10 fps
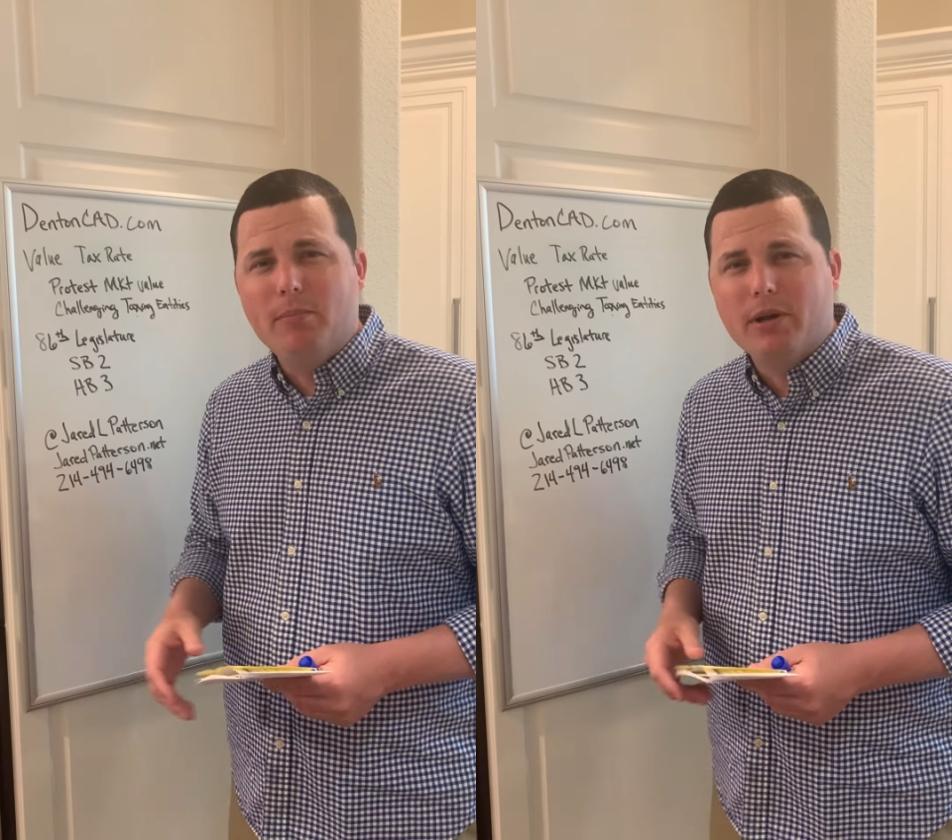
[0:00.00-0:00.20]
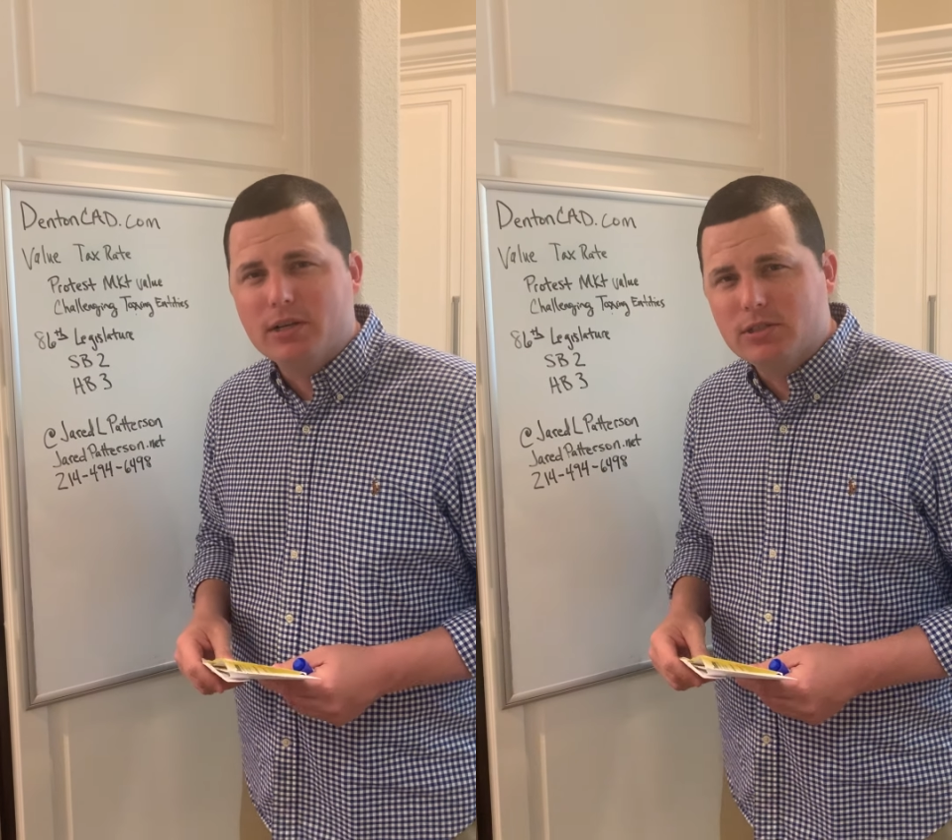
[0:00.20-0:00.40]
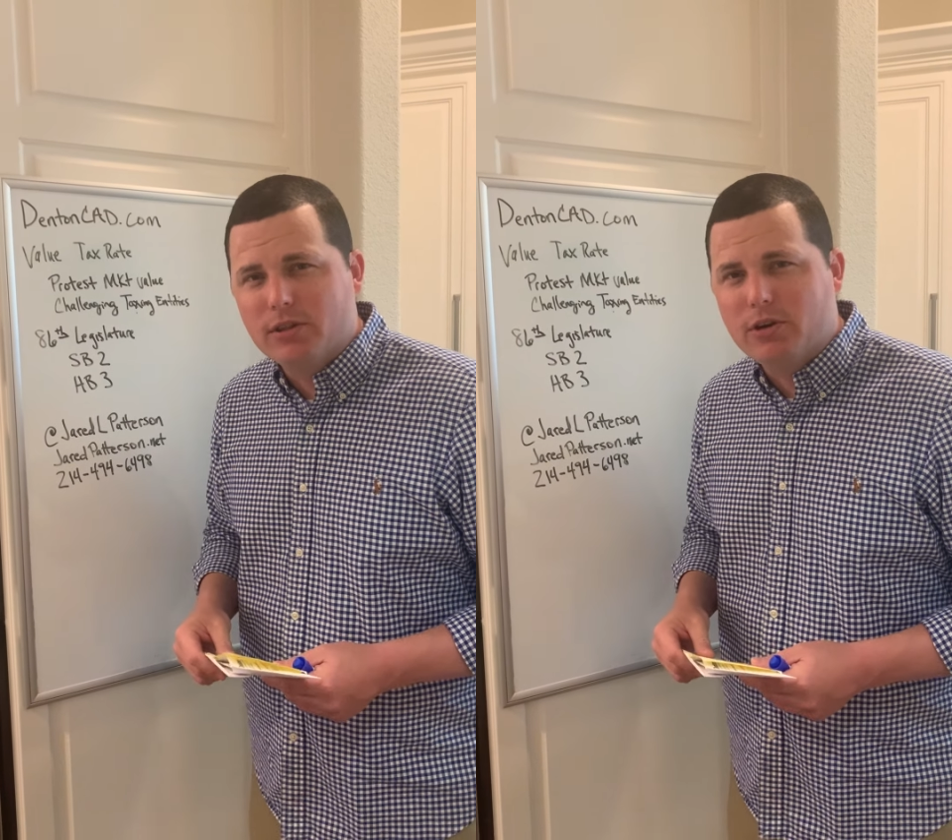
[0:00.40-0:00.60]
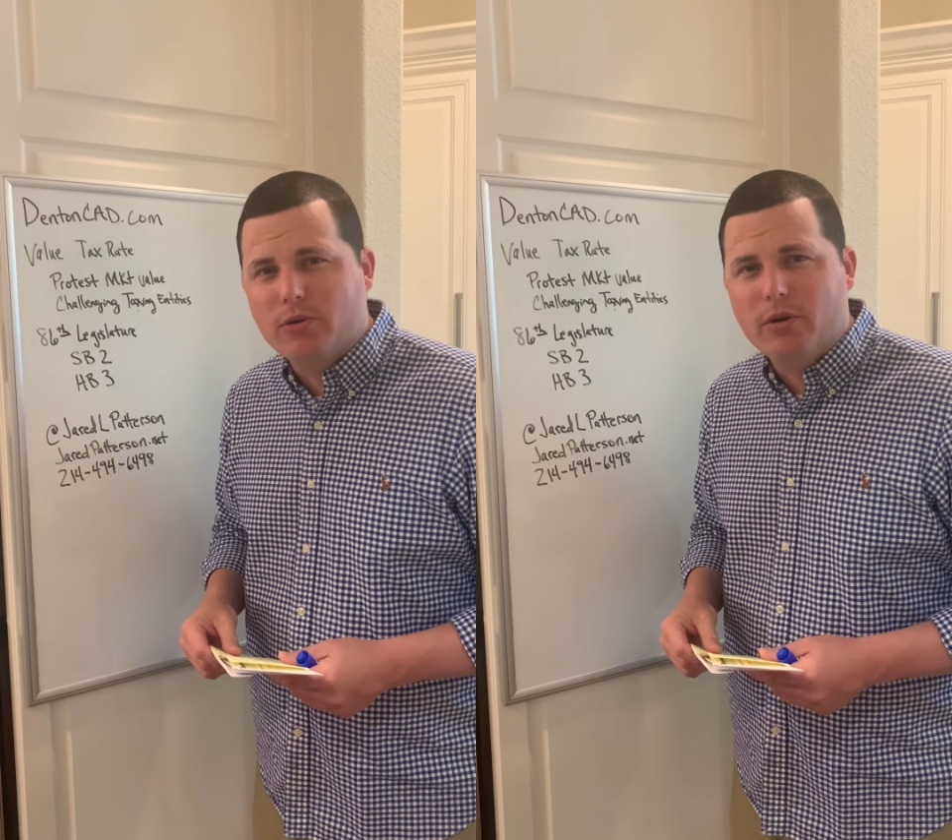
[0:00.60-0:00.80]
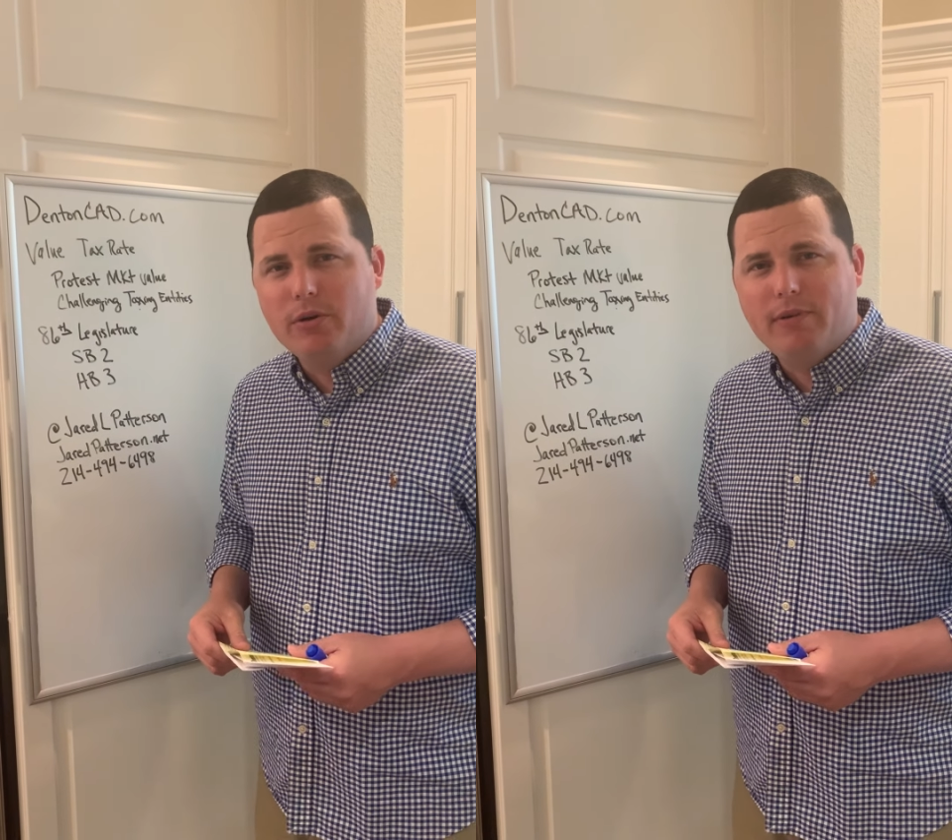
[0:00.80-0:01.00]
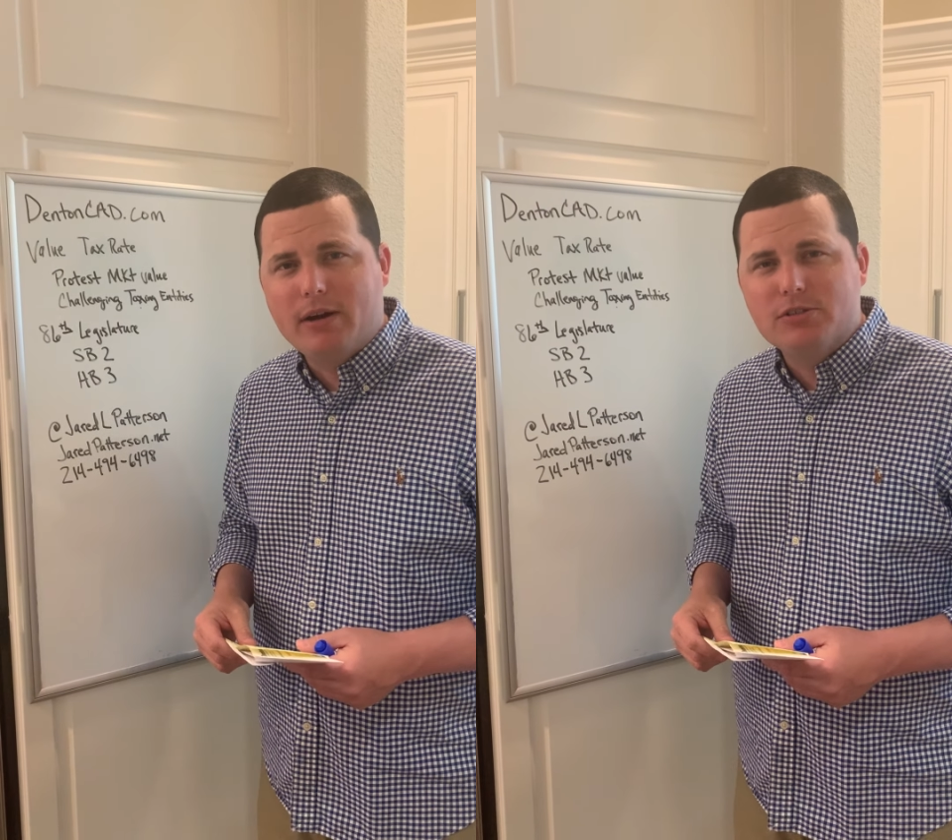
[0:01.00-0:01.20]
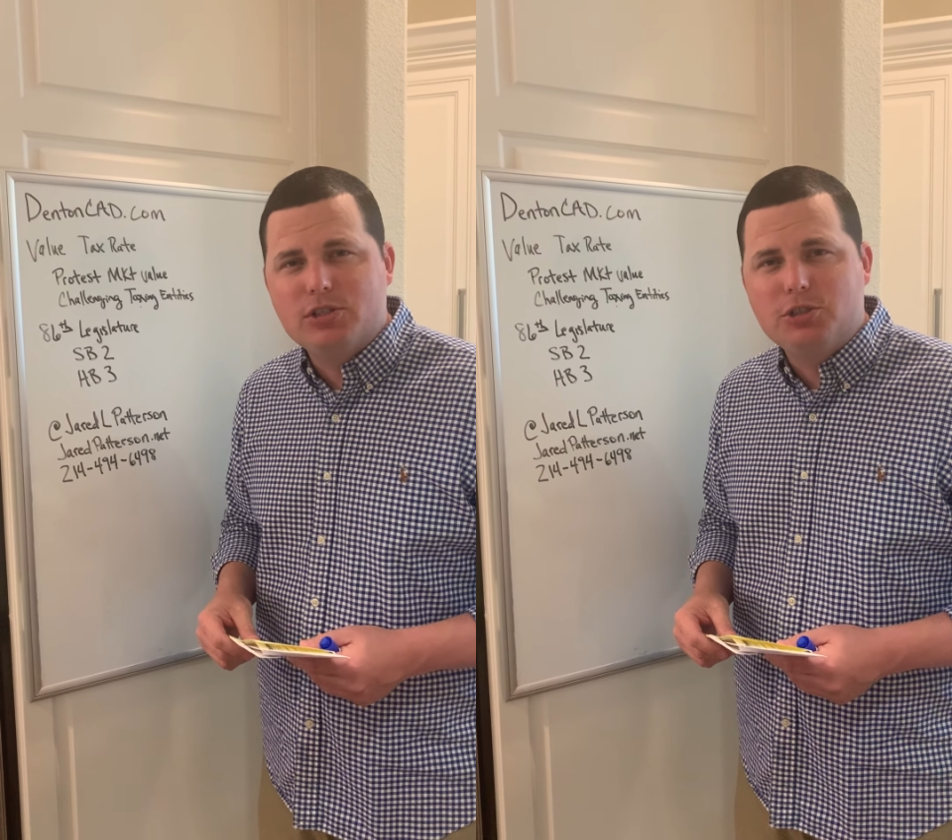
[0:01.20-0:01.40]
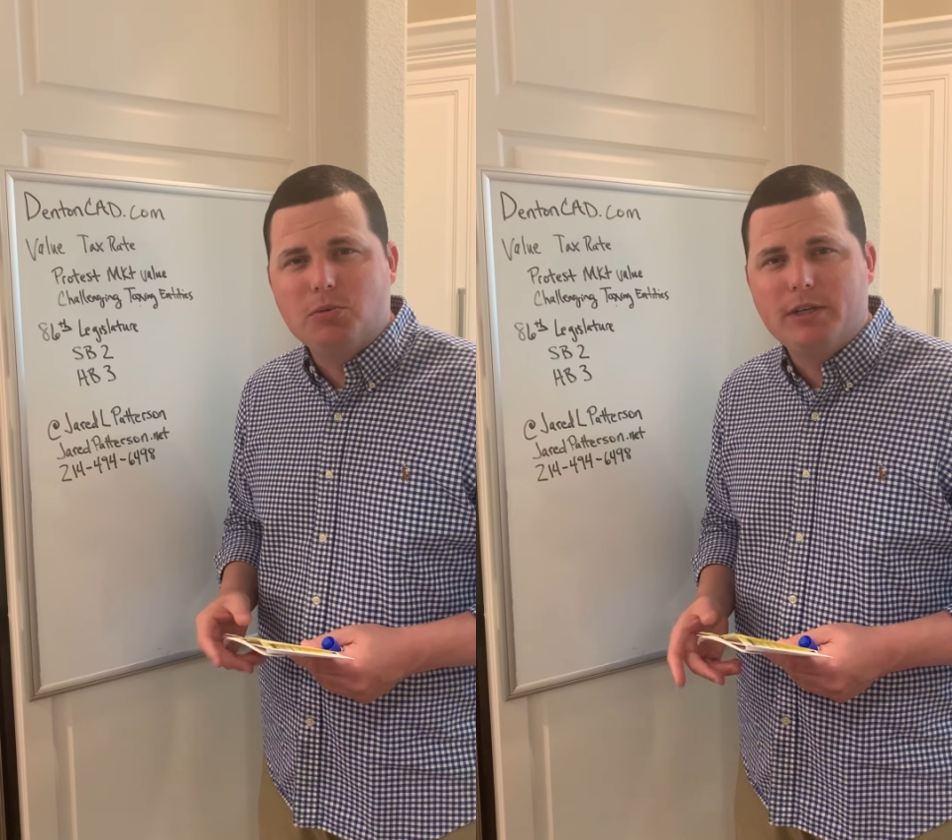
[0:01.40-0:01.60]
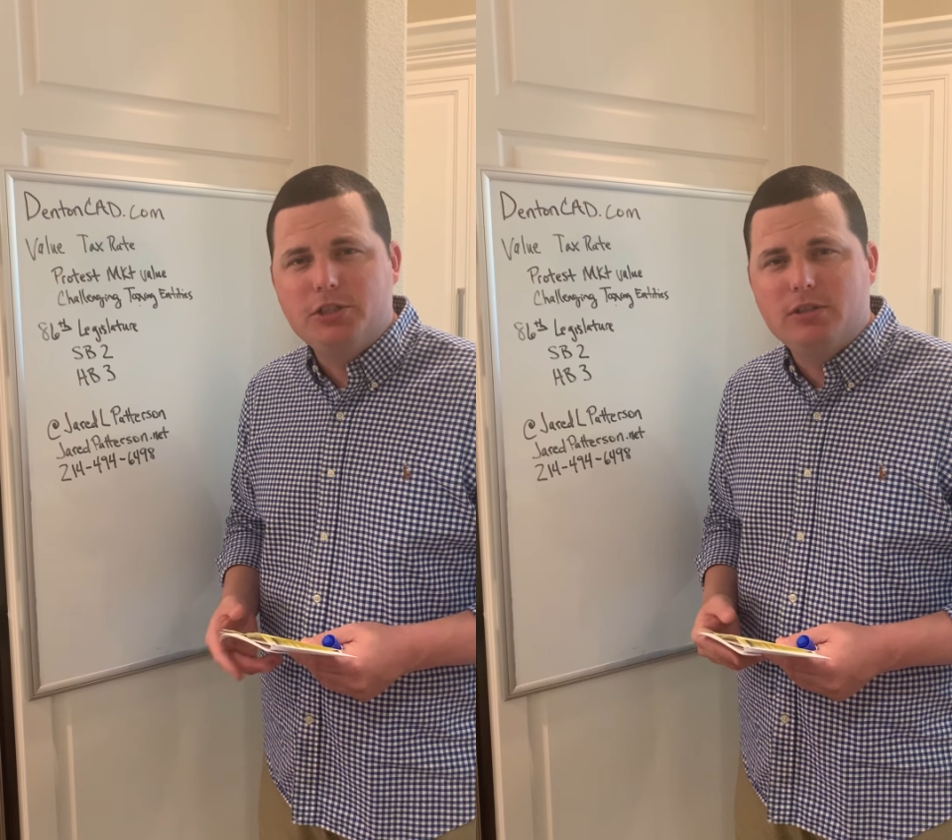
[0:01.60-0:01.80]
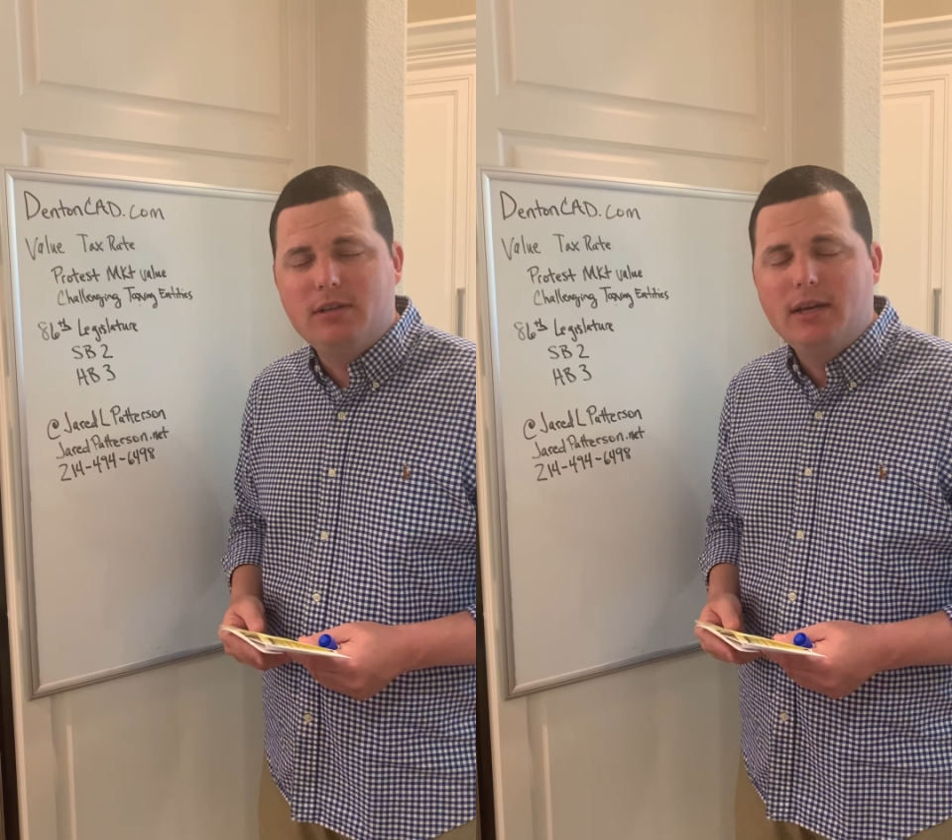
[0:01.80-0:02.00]
because of the coronavirus
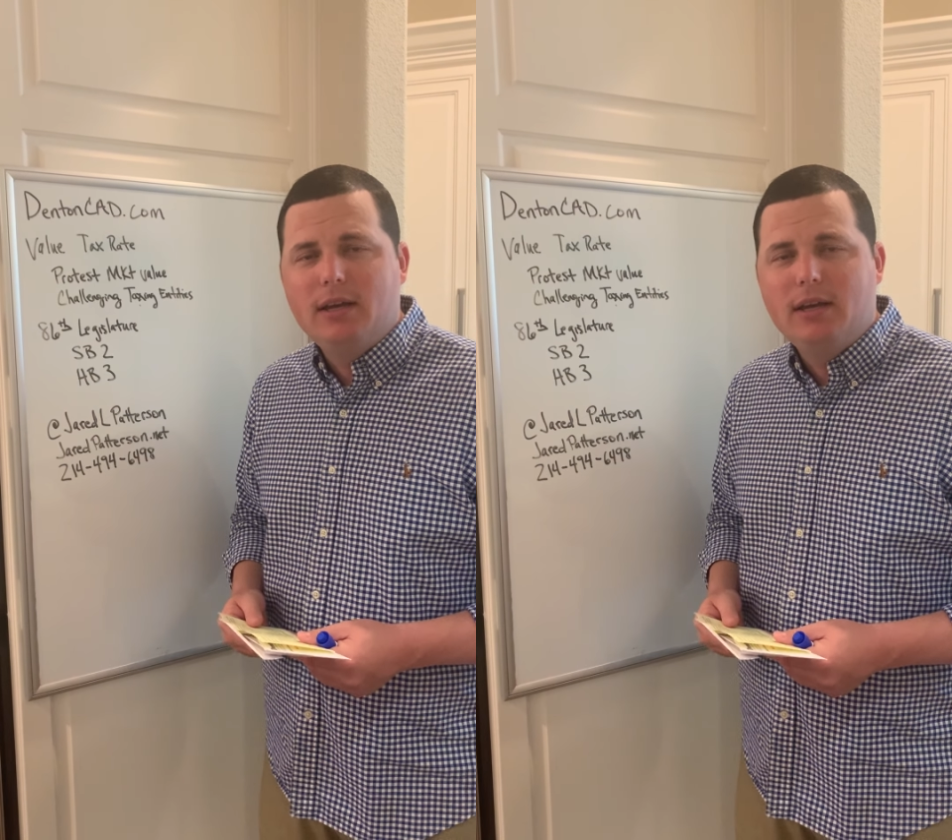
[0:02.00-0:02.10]
situation.